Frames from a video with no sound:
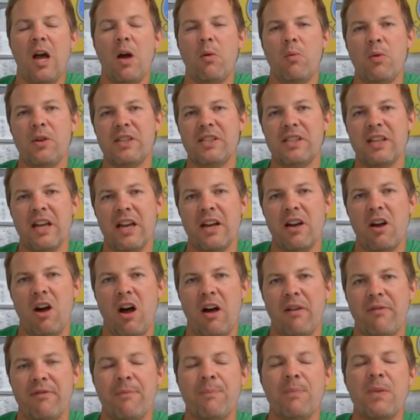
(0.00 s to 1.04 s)
we sign
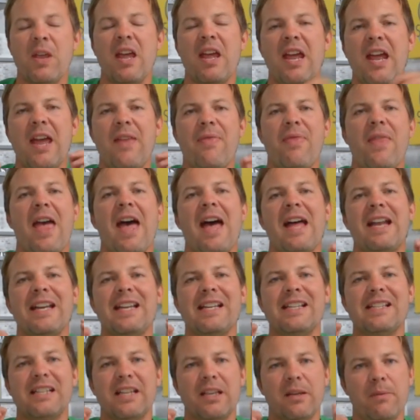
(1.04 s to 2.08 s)
off, and that
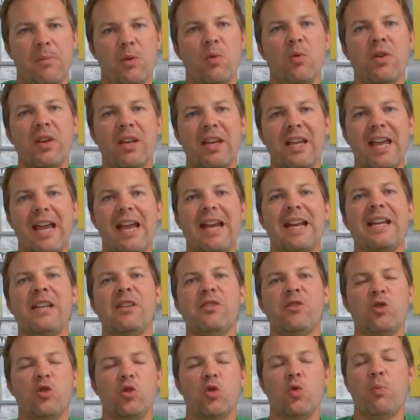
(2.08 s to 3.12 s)
is communicating
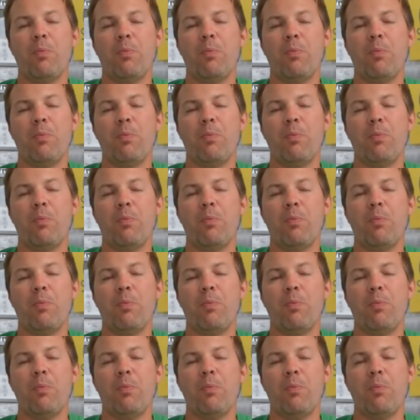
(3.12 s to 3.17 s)
to